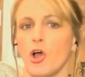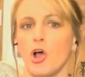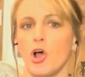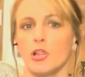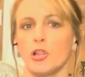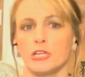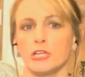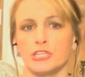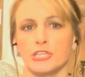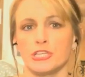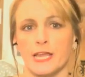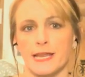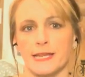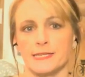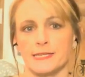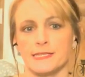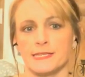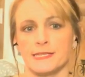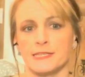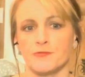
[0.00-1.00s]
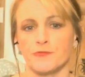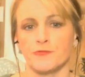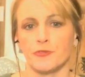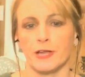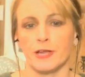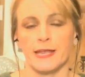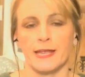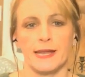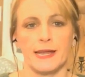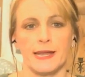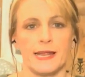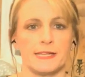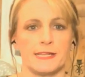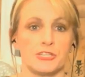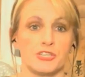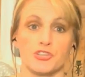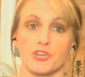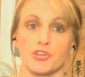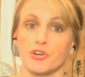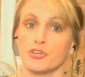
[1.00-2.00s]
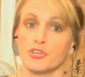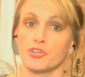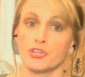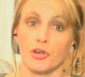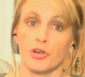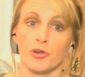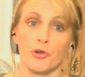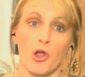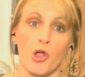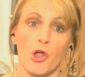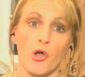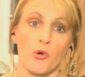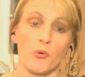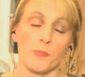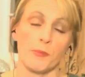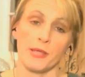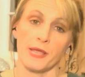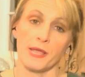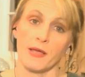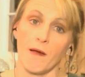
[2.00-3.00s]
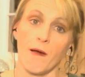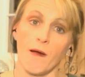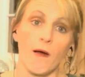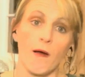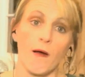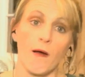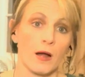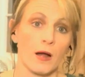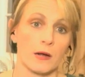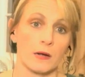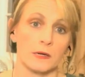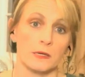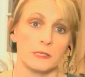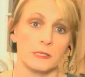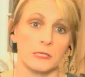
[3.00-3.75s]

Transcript: all of Janice's friends and searched her home and car.